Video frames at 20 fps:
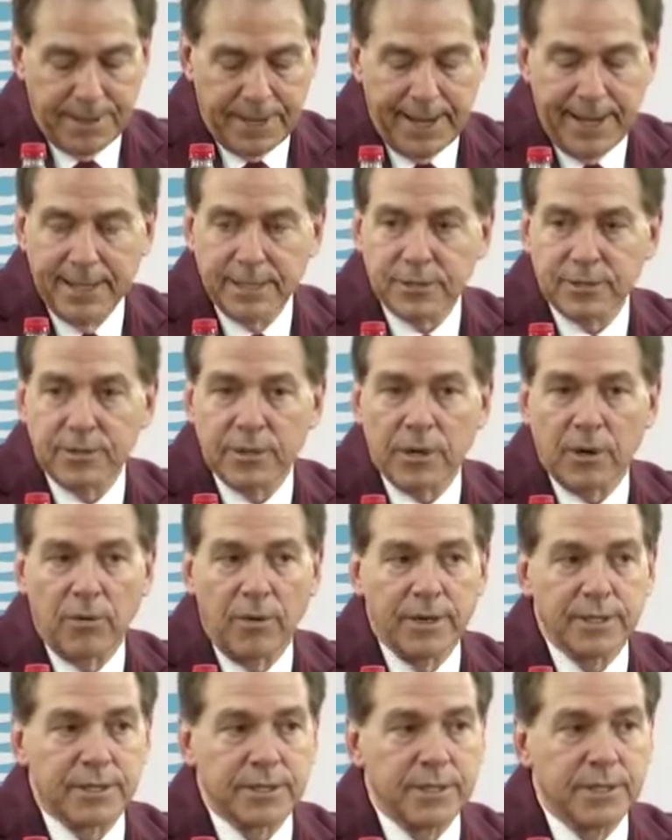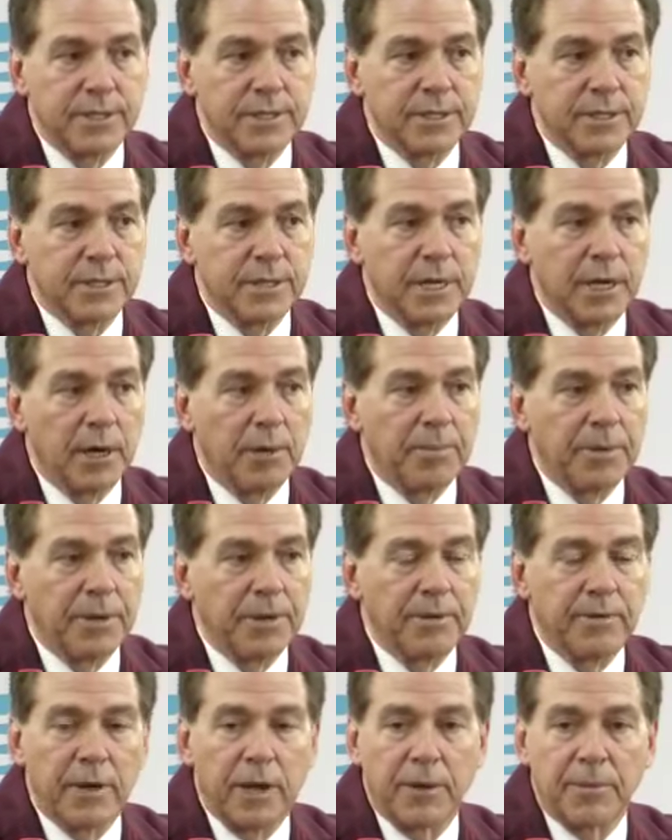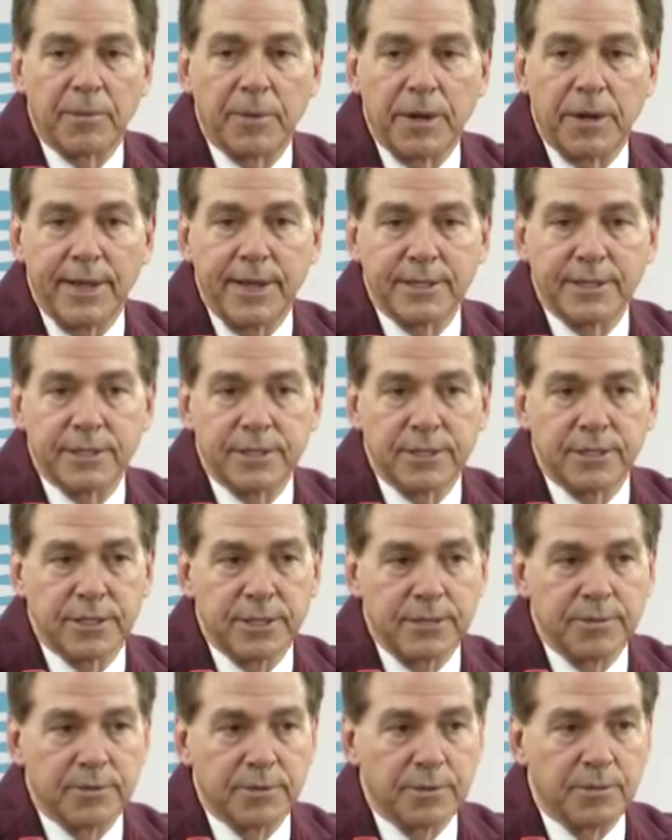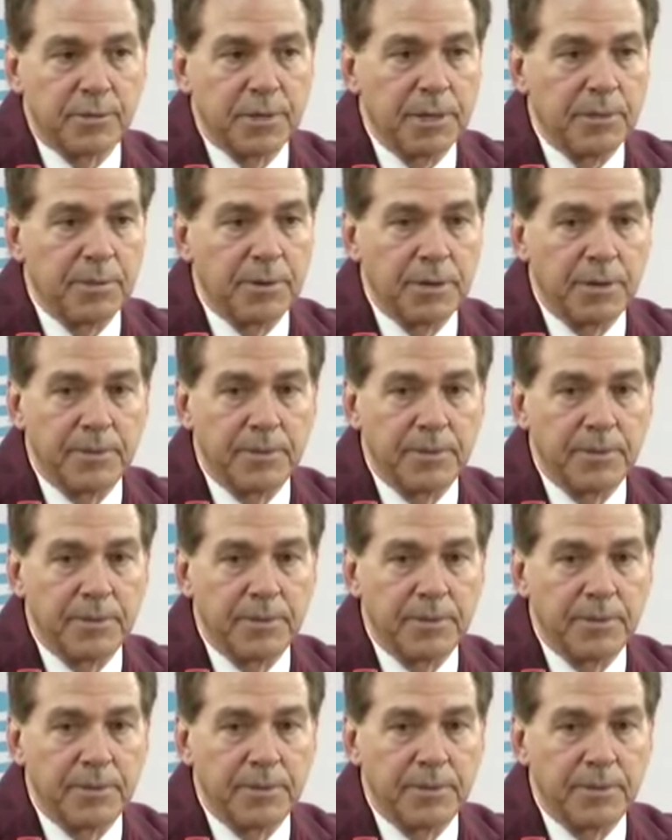answering questions and helping develop relationships with people